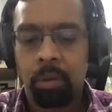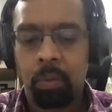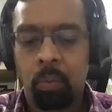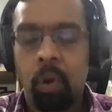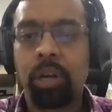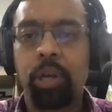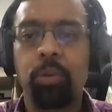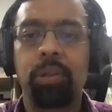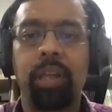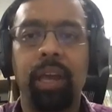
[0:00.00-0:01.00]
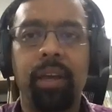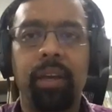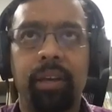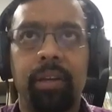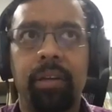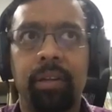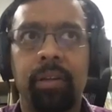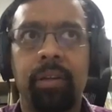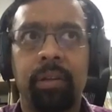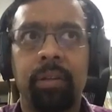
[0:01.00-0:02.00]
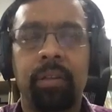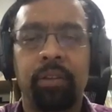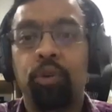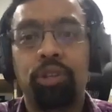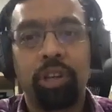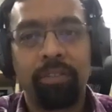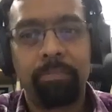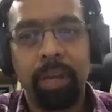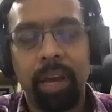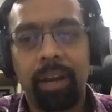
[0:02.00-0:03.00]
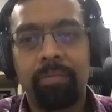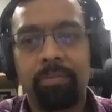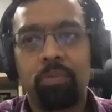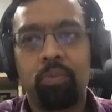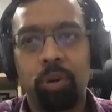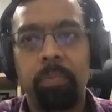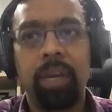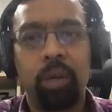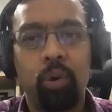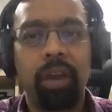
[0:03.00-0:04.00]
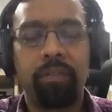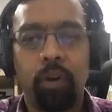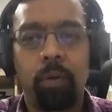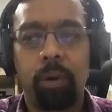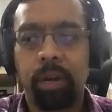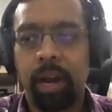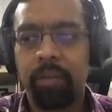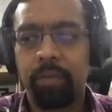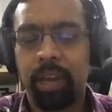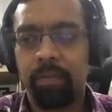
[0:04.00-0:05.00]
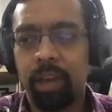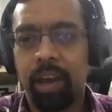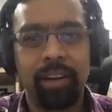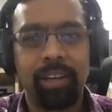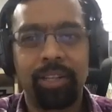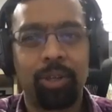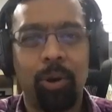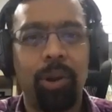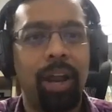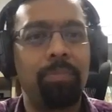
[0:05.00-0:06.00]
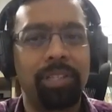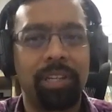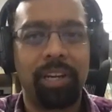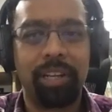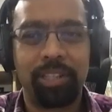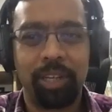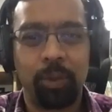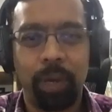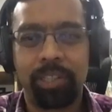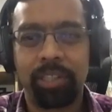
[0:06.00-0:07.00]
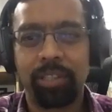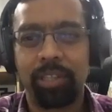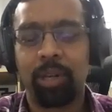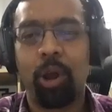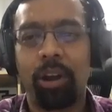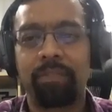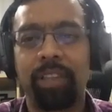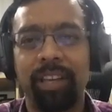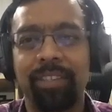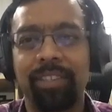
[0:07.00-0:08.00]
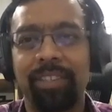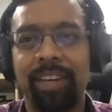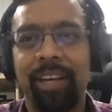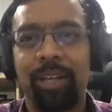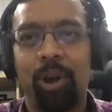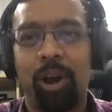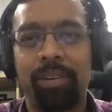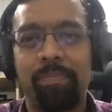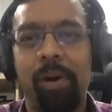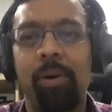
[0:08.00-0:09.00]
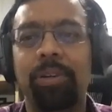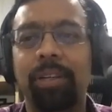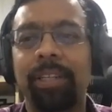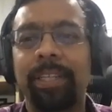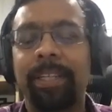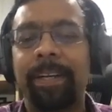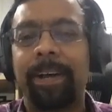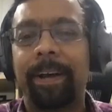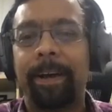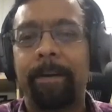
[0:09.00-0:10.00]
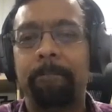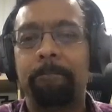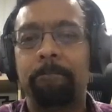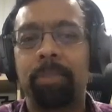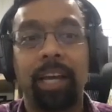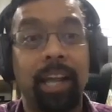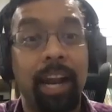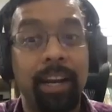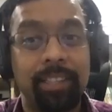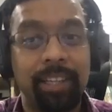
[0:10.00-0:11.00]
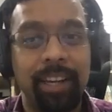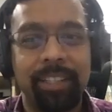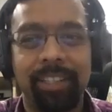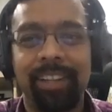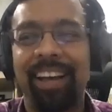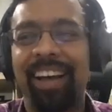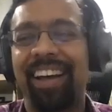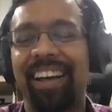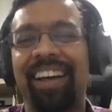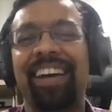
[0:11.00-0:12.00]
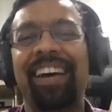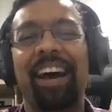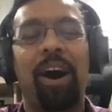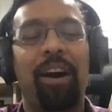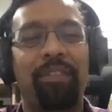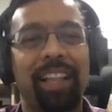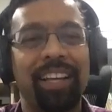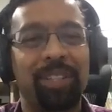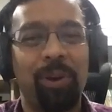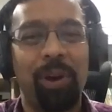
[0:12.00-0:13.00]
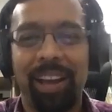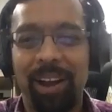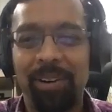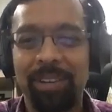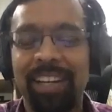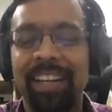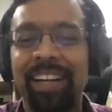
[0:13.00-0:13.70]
what do you think the future of BRM would be going forward, right? We are in this whole unprecedented situation. There's a lot of things talked about, the great resignation of things going around.